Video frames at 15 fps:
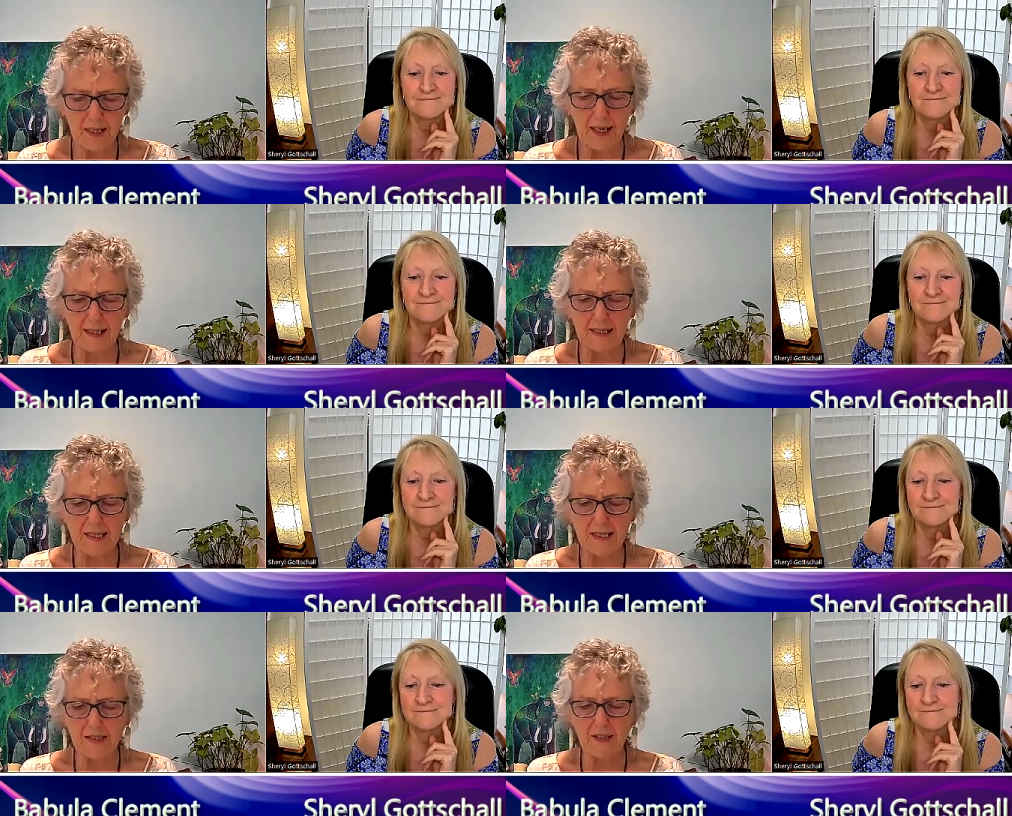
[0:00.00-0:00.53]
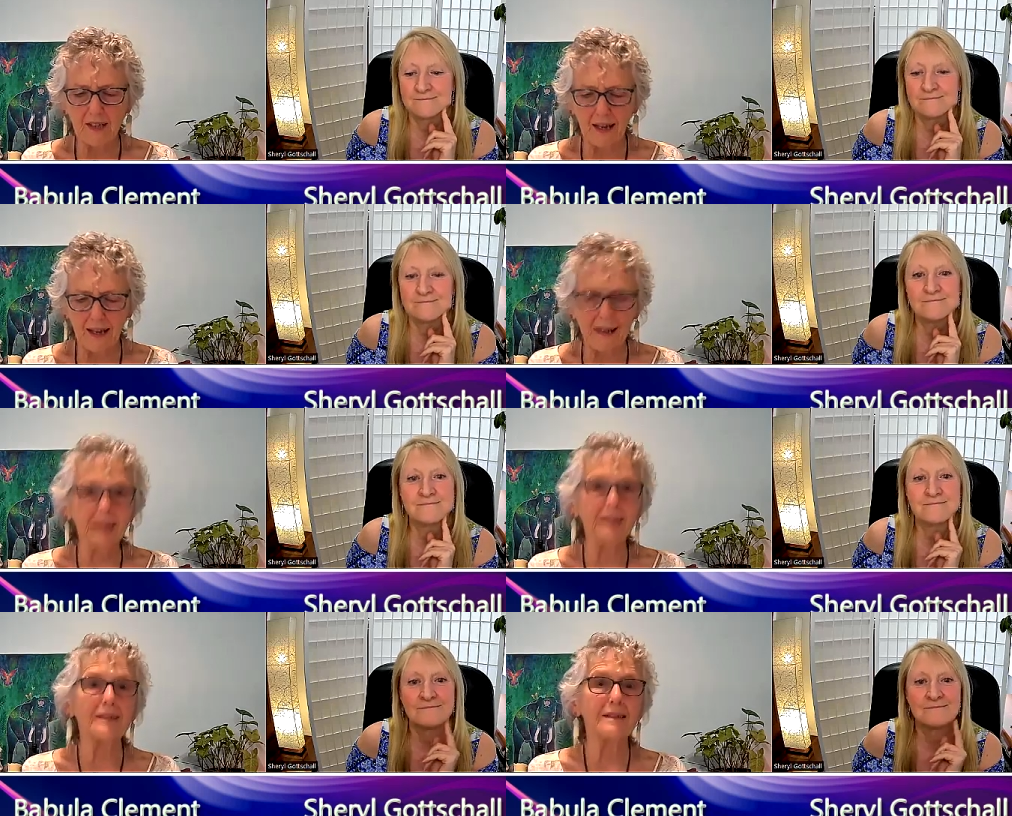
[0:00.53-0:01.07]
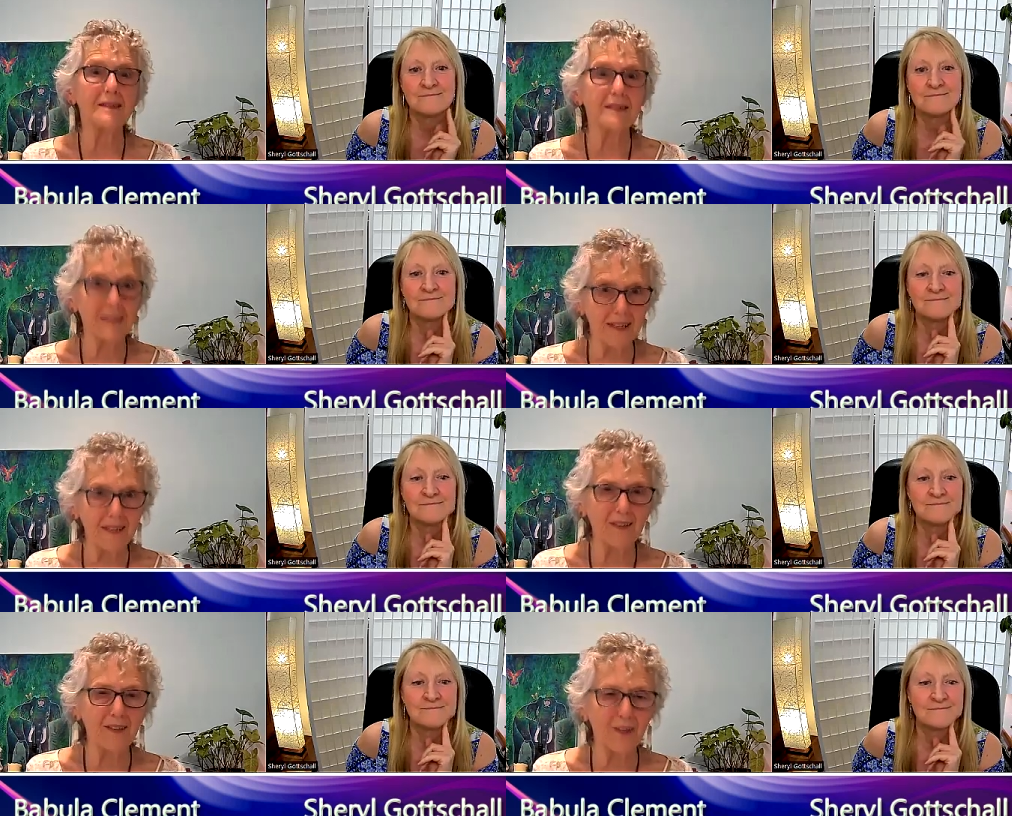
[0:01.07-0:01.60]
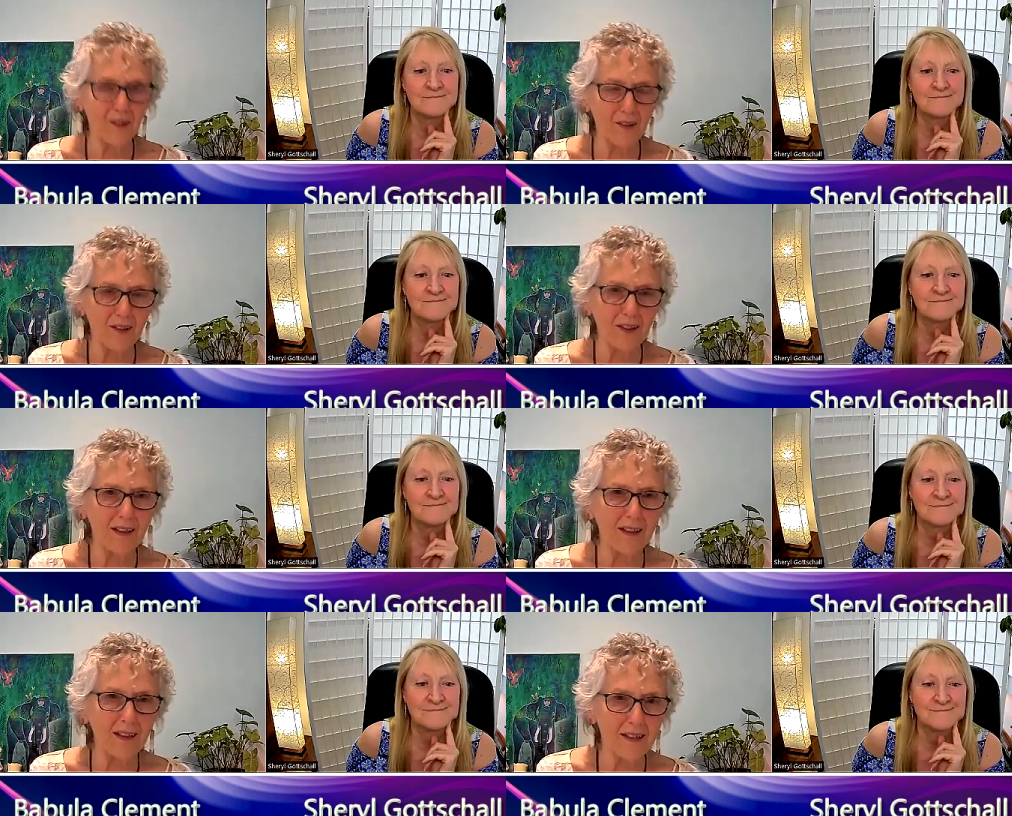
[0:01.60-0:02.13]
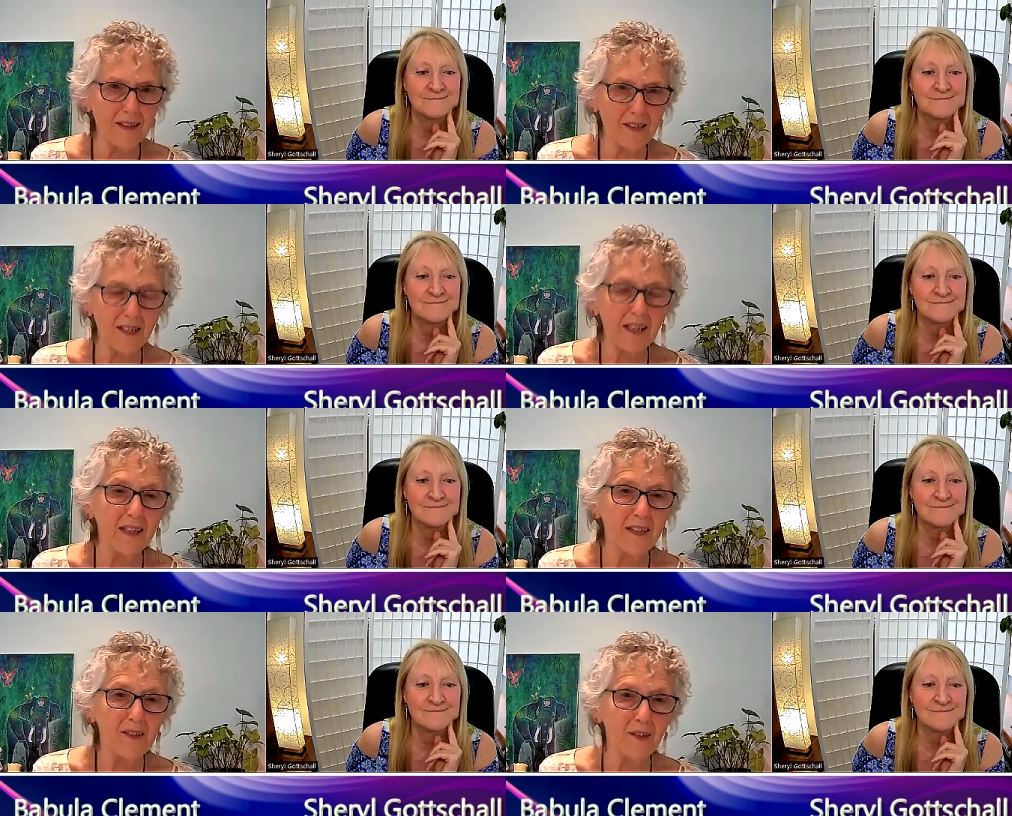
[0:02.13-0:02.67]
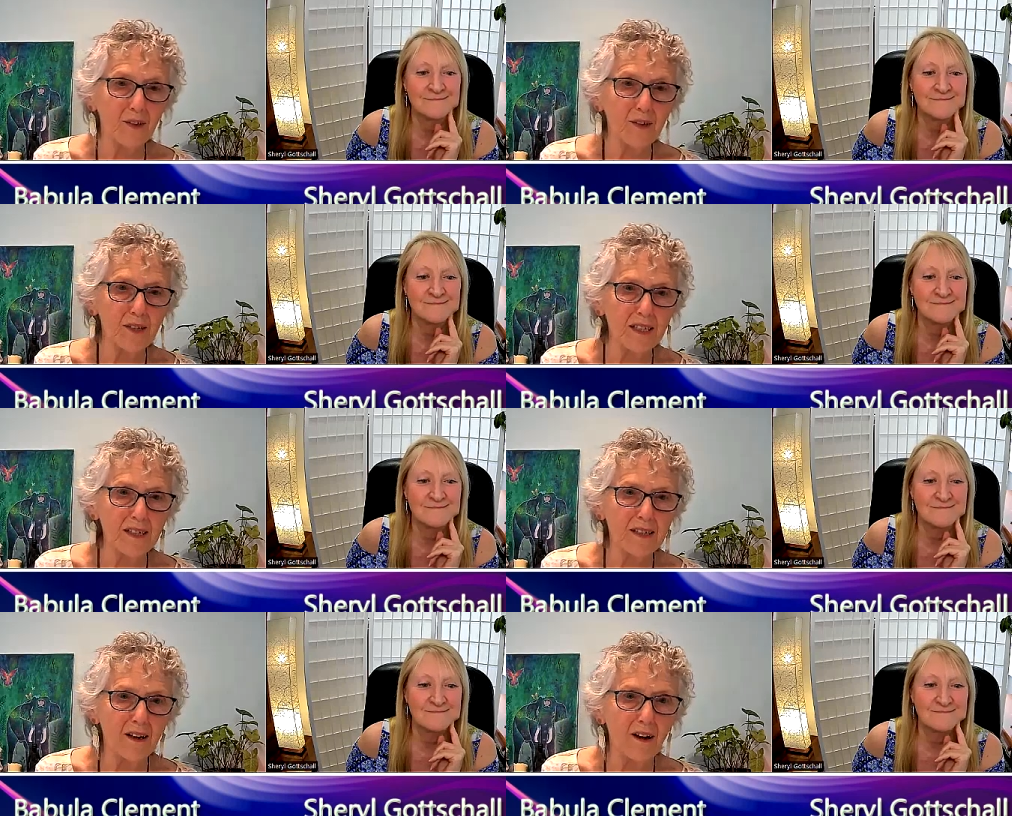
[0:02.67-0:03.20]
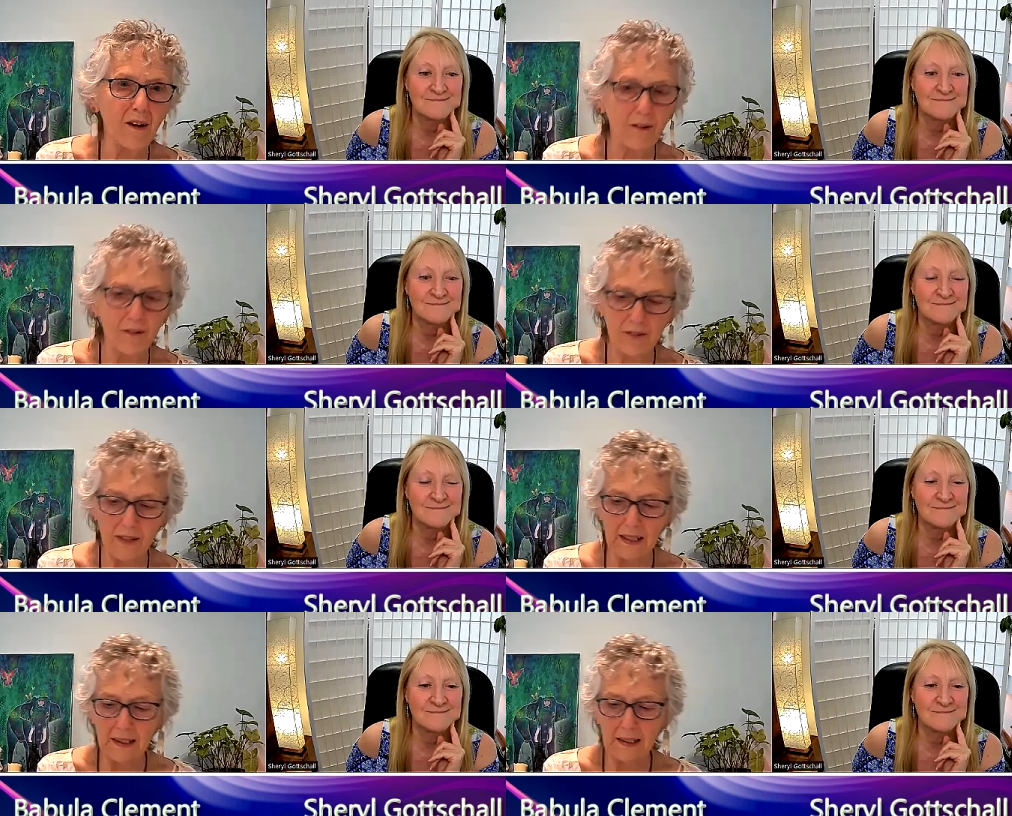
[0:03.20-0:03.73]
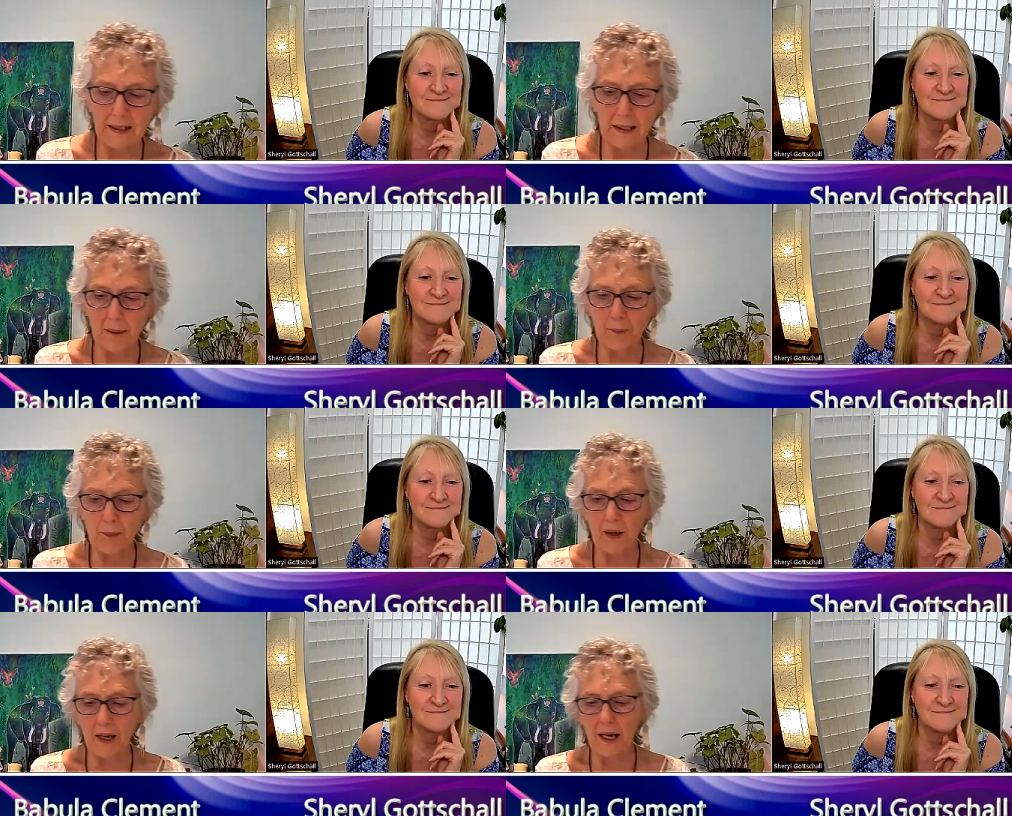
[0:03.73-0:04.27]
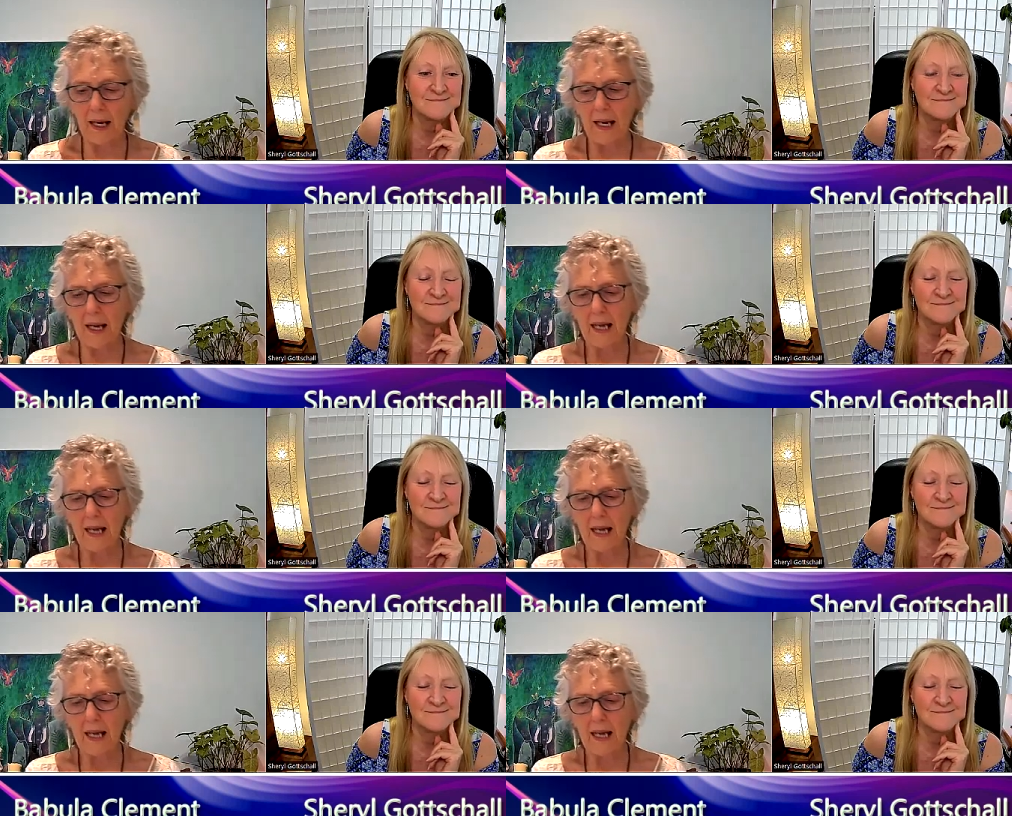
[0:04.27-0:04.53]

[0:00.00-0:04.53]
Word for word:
Speaker 1: and it's at 10, deg- uh, 10 degrees of Libra.